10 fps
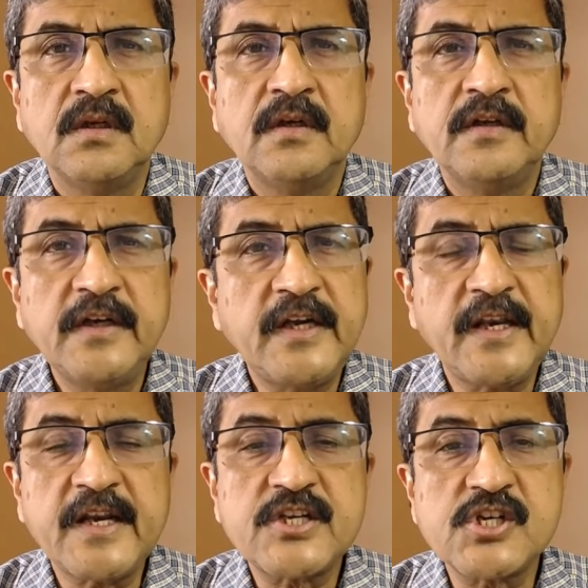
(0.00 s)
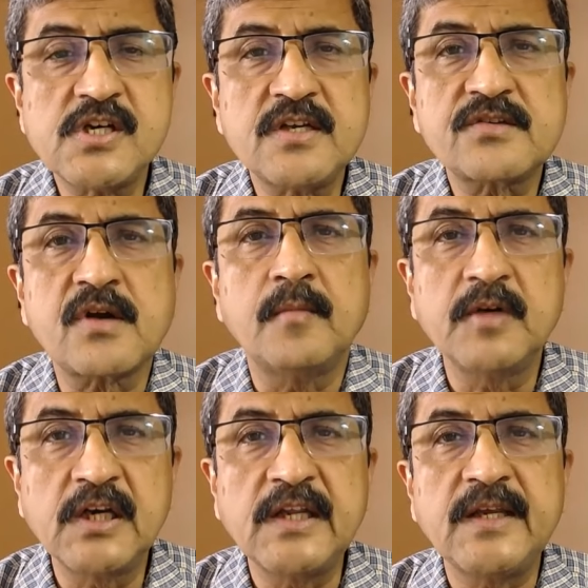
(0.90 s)
Redirection is
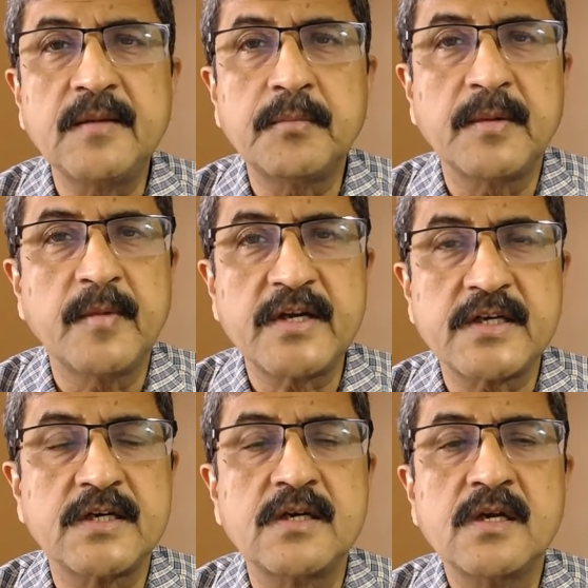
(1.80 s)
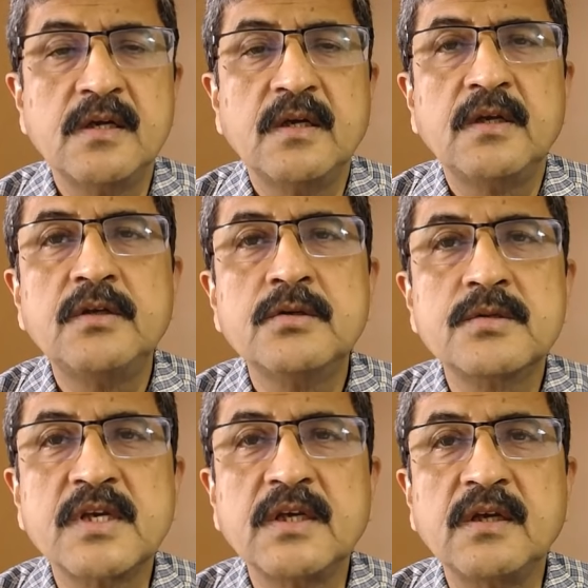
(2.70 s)
commonly implemented
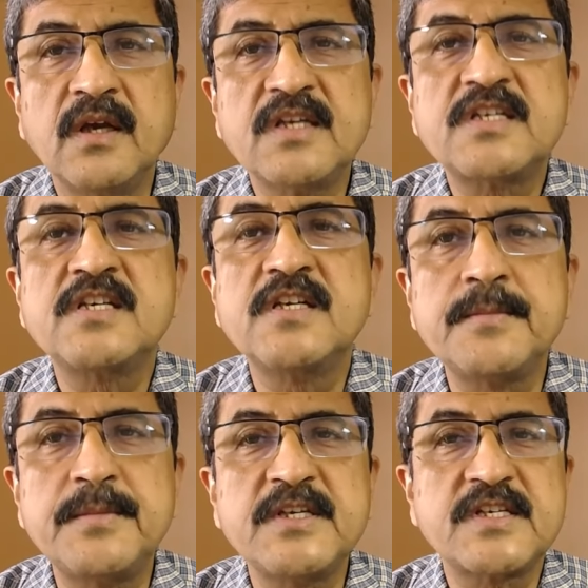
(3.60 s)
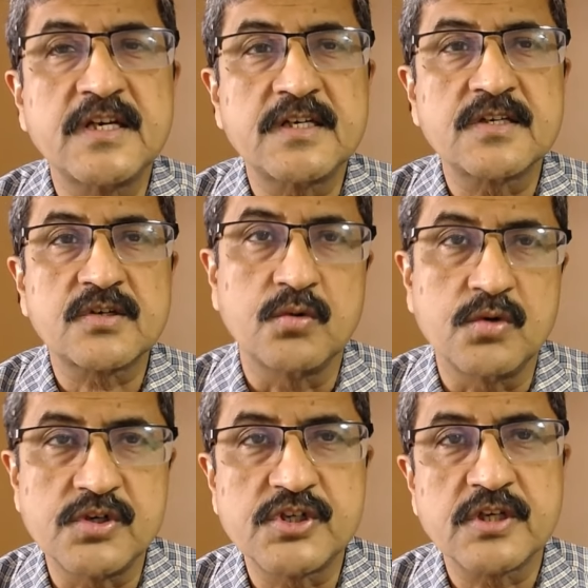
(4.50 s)
using HTTP status
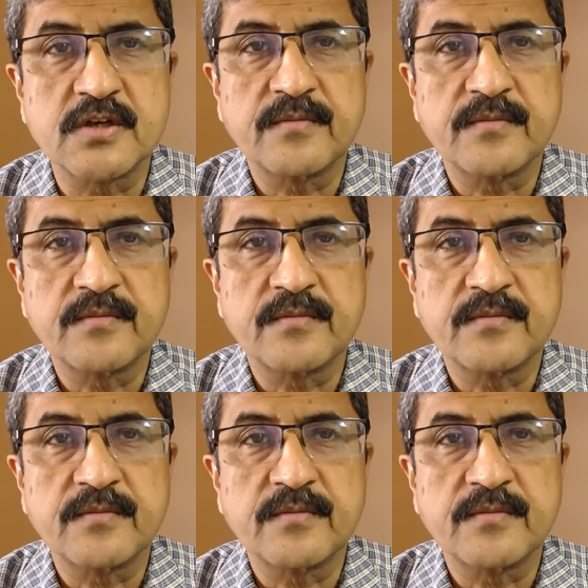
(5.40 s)
codes.